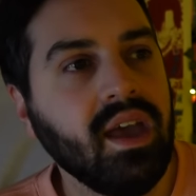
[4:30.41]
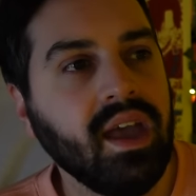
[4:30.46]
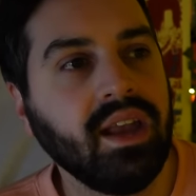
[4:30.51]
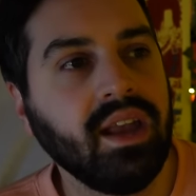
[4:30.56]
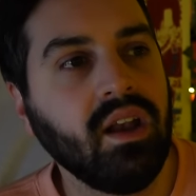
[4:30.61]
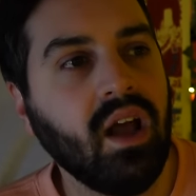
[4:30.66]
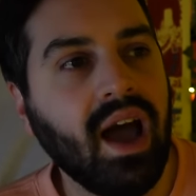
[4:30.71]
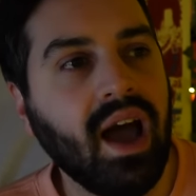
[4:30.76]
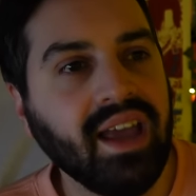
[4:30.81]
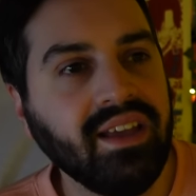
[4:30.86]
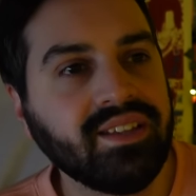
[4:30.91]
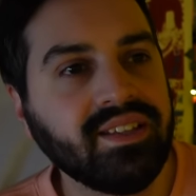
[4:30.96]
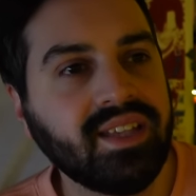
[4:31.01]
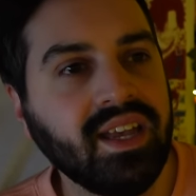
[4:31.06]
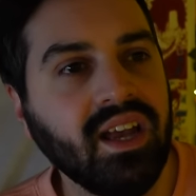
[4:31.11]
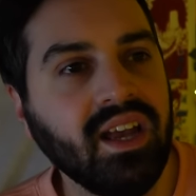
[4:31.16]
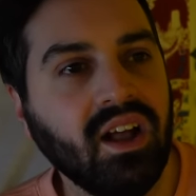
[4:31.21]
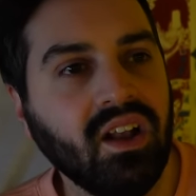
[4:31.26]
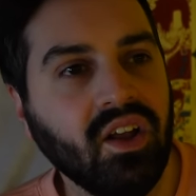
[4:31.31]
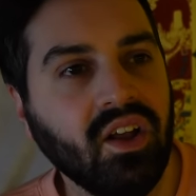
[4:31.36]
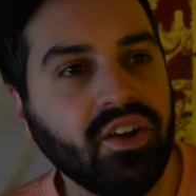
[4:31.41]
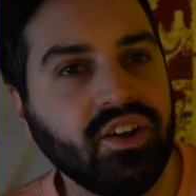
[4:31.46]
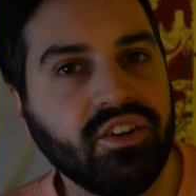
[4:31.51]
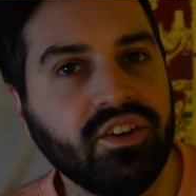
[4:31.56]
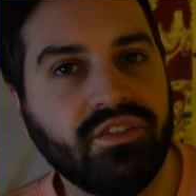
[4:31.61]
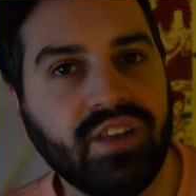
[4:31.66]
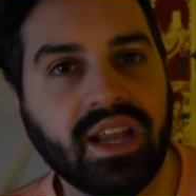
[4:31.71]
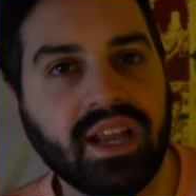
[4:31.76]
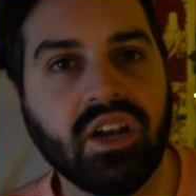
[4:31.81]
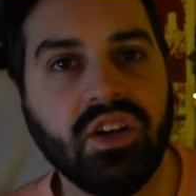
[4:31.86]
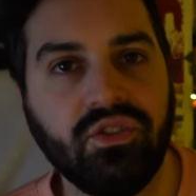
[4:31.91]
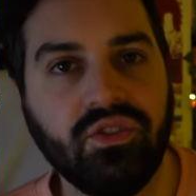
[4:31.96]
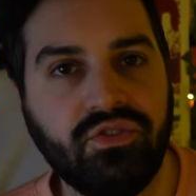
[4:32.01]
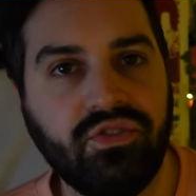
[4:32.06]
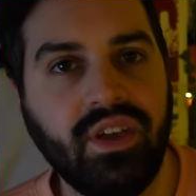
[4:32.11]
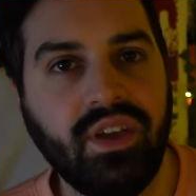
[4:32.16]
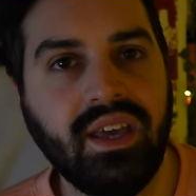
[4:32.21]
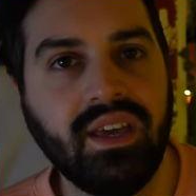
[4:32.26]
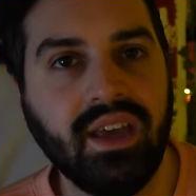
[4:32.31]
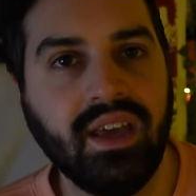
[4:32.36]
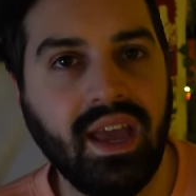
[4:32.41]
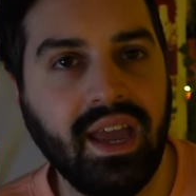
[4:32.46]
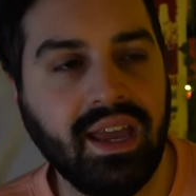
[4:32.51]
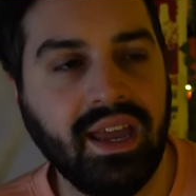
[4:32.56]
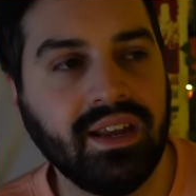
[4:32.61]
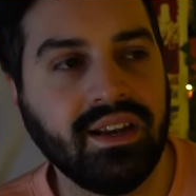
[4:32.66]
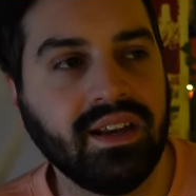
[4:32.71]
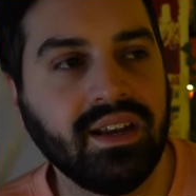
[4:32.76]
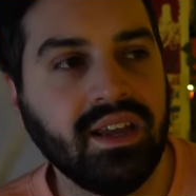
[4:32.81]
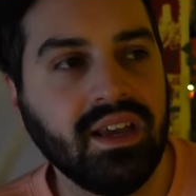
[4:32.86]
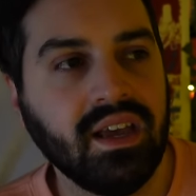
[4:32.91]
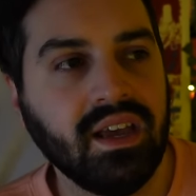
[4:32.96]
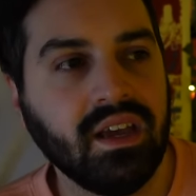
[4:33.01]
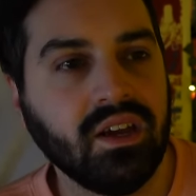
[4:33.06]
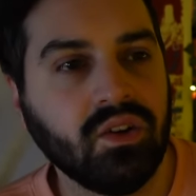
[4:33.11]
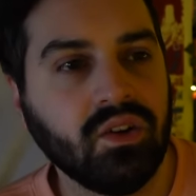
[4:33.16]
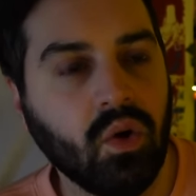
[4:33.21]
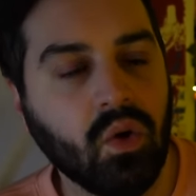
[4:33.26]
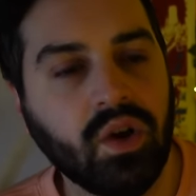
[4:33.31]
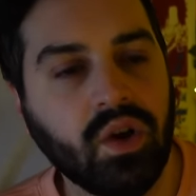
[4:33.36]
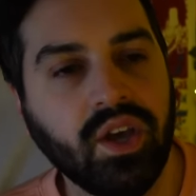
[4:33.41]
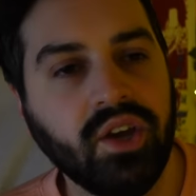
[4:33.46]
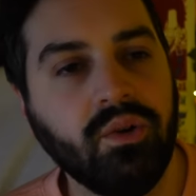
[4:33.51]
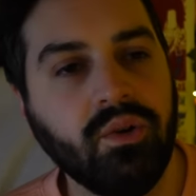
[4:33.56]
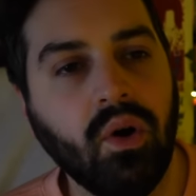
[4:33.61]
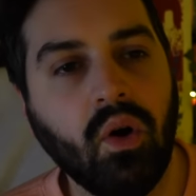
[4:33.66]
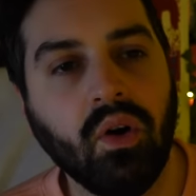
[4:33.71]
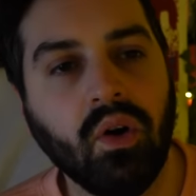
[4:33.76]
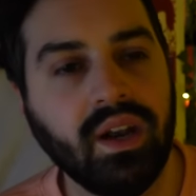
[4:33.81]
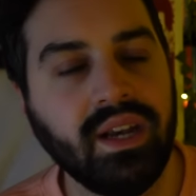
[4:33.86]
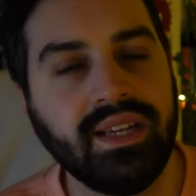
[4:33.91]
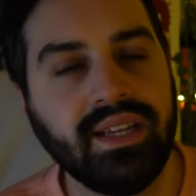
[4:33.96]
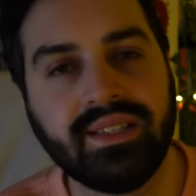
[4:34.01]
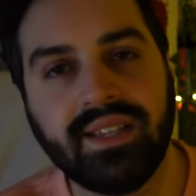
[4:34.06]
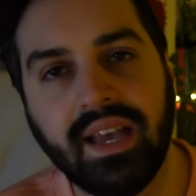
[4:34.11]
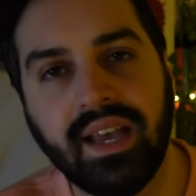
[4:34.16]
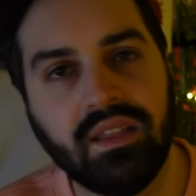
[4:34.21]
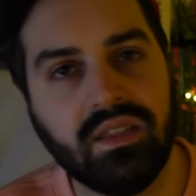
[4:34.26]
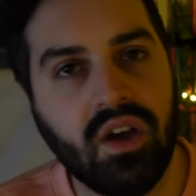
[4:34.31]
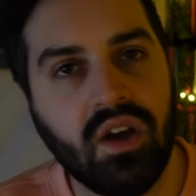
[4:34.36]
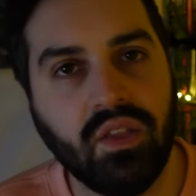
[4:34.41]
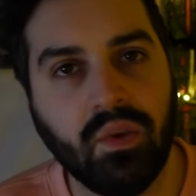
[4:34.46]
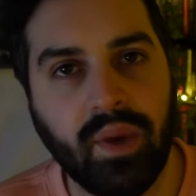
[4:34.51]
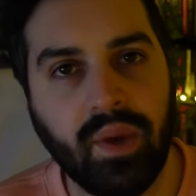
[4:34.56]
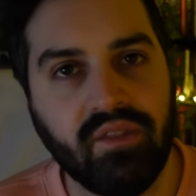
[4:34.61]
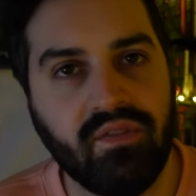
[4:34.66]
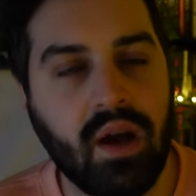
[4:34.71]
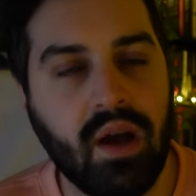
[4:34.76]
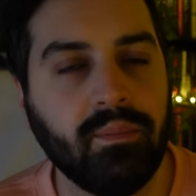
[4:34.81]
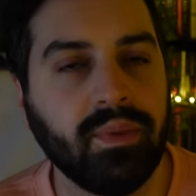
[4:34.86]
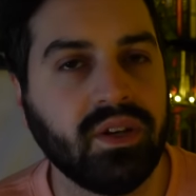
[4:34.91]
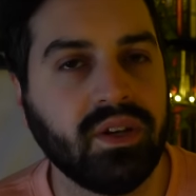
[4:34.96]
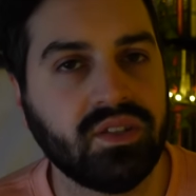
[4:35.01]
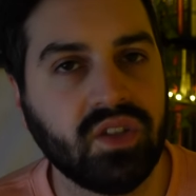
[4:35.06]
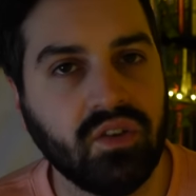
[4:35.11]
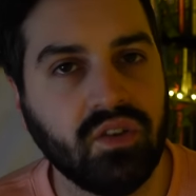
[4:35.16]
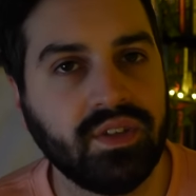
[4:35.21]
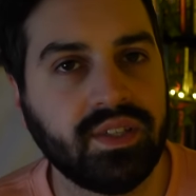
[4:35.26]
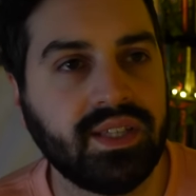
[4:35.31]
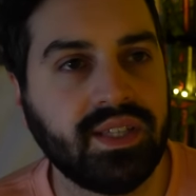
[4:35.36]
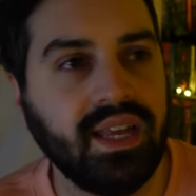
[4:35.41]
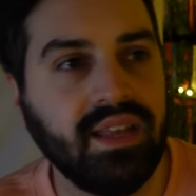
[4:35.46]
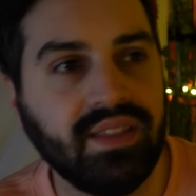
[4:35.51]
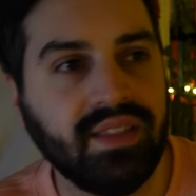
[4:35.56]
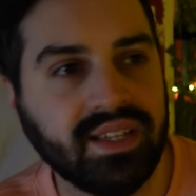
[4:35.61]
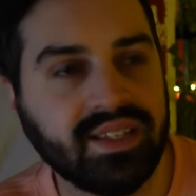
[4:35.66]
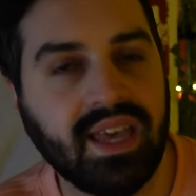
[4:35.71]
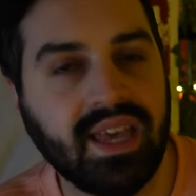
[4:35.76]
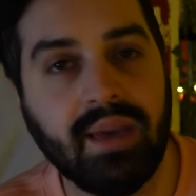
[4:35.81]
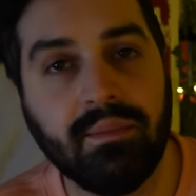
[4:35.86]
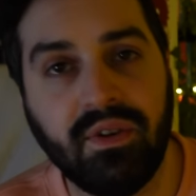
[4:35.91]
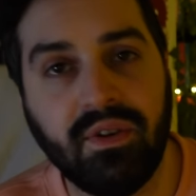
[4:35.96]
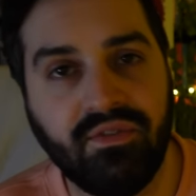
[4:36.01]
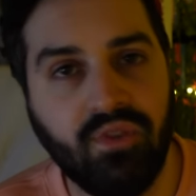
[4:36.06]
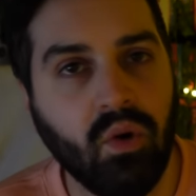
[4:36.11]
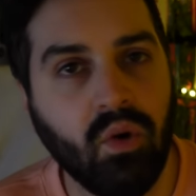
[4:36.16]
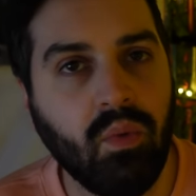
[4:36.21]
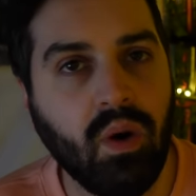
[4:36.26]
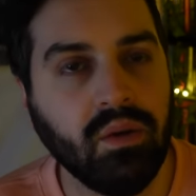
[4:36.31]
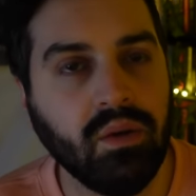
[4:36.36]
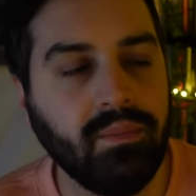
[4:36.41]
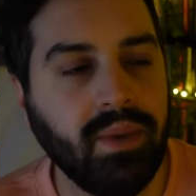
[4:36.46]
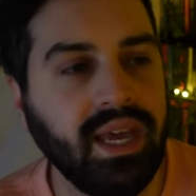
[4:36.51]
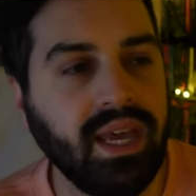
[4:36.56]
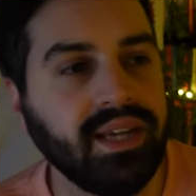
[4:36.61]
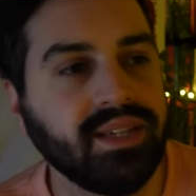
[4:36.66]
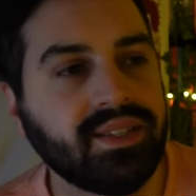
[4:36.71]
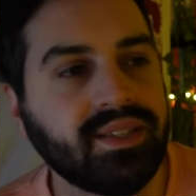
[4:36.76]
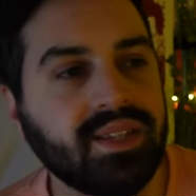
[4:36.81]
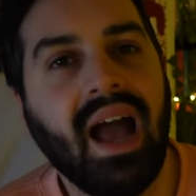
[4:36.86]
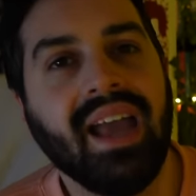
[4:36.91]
And I see a lot of like Luffy in Goku, or at least like the other way around because obviously this came before One Piece.